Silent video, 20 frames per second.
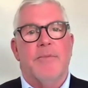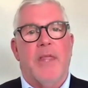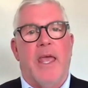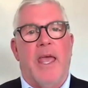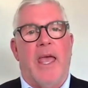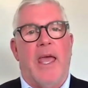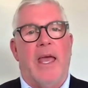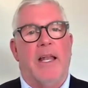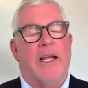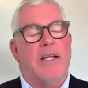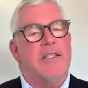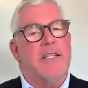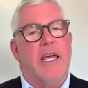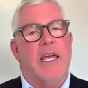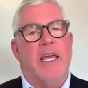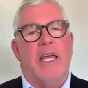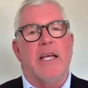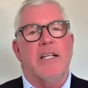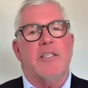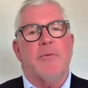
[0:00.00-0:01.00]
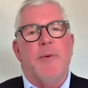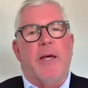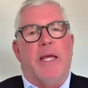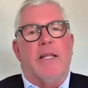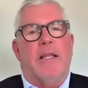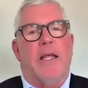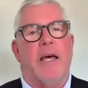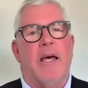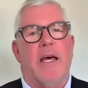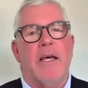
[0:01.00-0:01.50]
And I tell you, it's
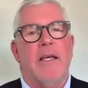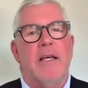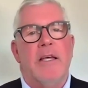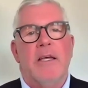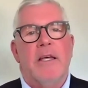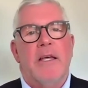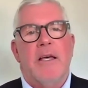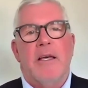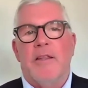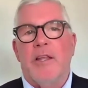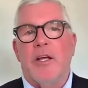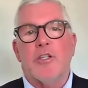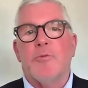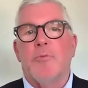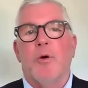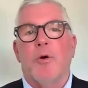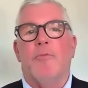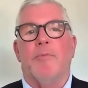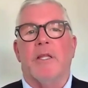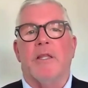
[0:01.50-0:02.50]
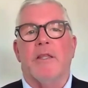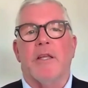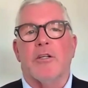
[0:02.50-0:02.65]
been uh, there's movement.